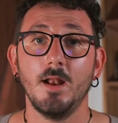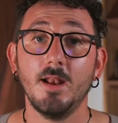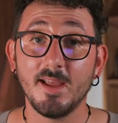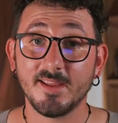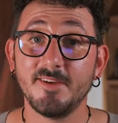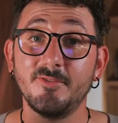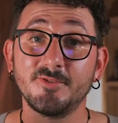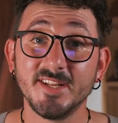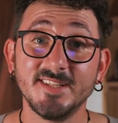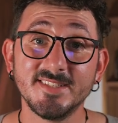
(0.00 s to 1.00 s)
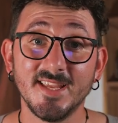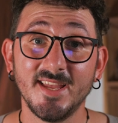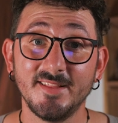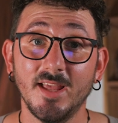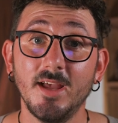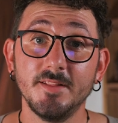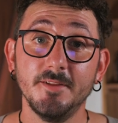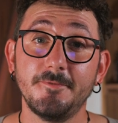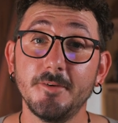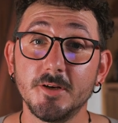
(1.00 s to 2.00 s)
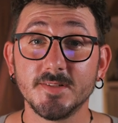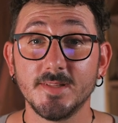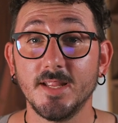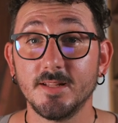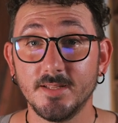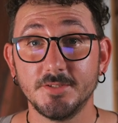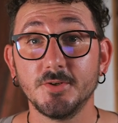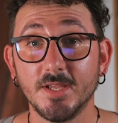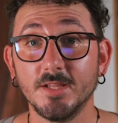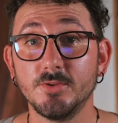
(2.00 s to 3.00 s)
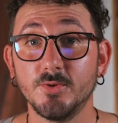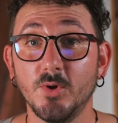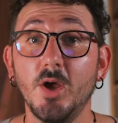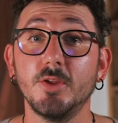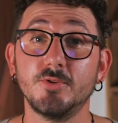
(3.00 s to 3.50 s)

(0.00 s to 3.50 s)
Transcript: Like I've already said, the first thing that you can do